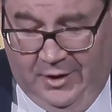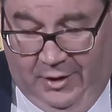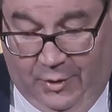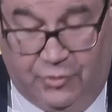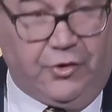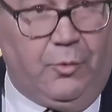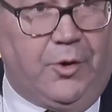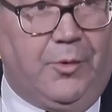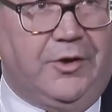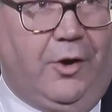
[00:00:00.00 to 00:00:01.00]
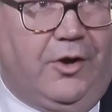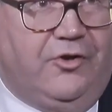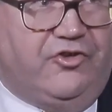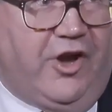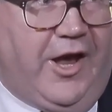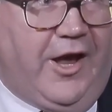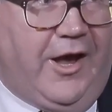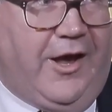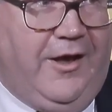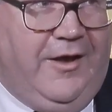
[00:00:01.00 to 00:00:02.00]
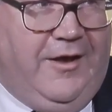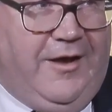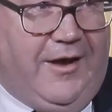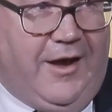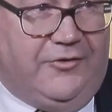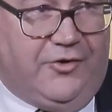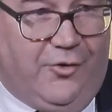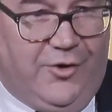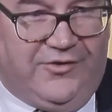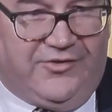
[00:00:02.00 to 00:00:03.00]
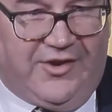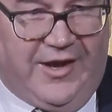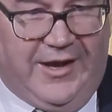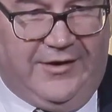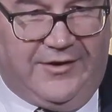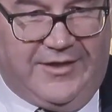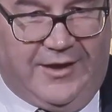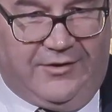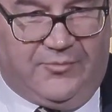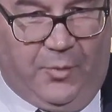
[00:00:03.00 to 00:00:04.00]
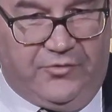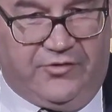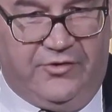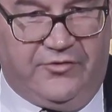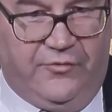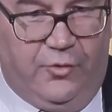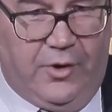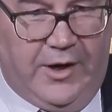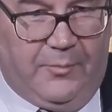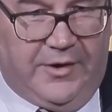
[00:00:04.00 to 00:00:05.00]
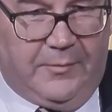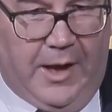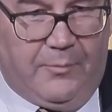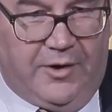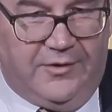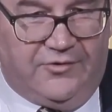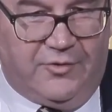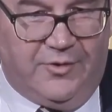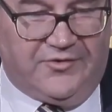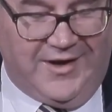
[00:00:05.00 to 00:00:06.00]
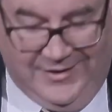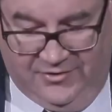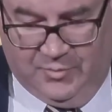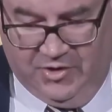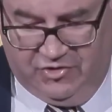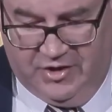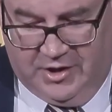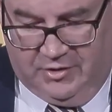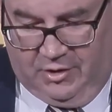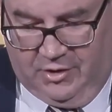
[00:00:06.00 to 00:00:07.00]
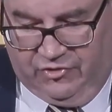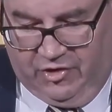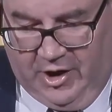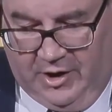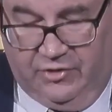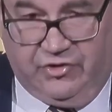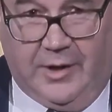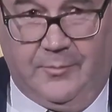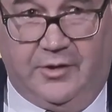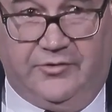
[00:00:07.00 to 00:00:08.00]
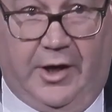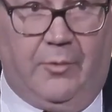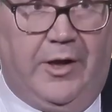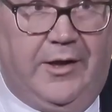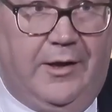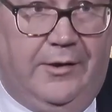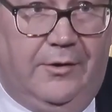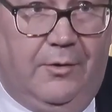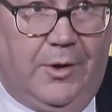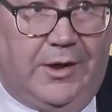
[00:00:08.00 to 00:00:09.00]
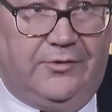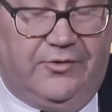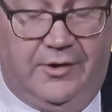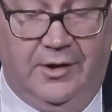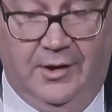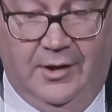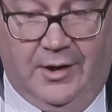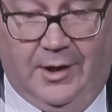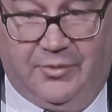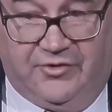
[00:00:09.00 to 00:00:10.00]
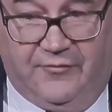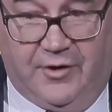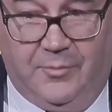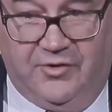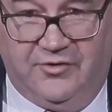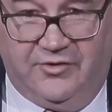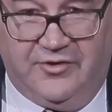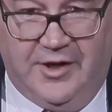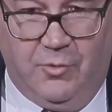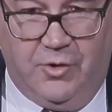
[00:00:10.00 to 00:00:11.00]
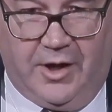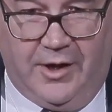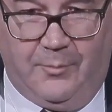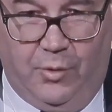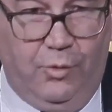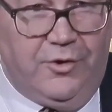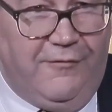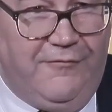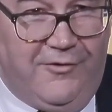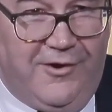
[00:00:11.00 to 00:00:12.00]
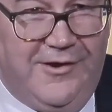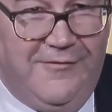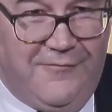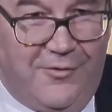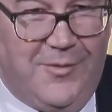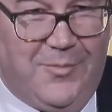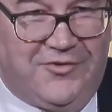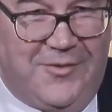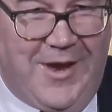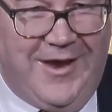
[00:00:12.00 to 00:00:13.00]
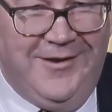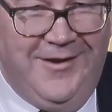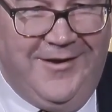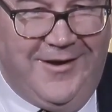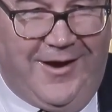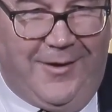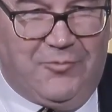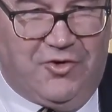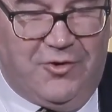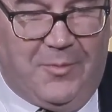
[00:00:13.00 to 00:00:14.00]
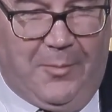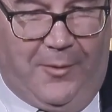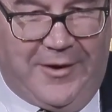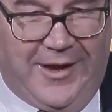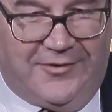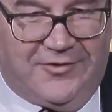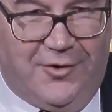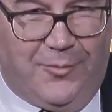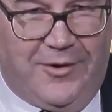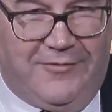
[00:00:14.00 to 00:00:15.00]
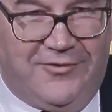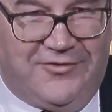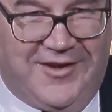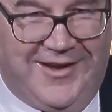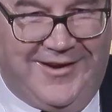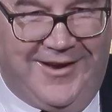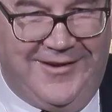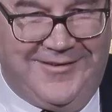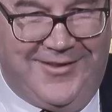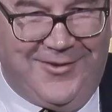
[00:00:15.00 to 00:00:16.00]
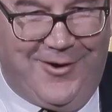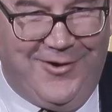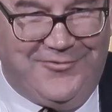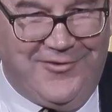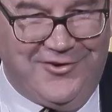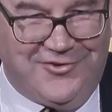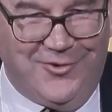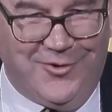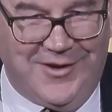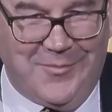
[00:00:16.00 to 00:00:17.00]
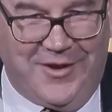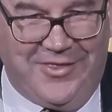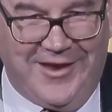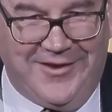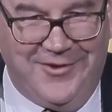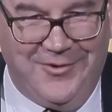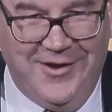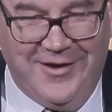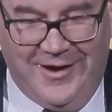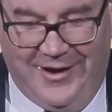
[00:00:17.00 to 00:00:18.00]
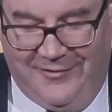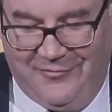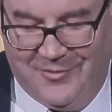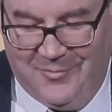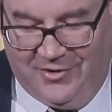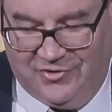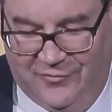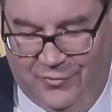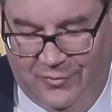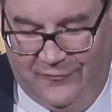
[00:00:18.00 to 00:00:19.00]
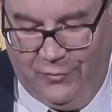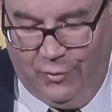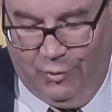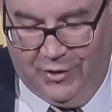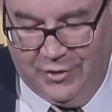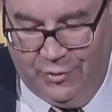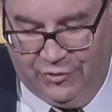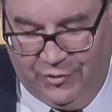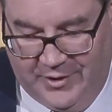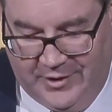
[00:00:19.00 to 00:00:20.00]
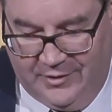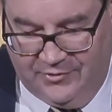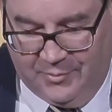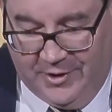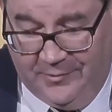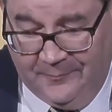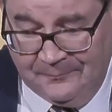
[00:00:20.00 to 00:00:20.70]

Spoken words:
I also want to acknowledge Deloitte's and the other sponsors for helping bring this to us, and especially acknowledge the Chamber, Te Awe and the Wellington Pacifica Business Network. Paul, you're a very, very busy man. I'm sure you'll be popping out to cook breakfast down the road very shortly, but thank you very much for all that you're doing as well.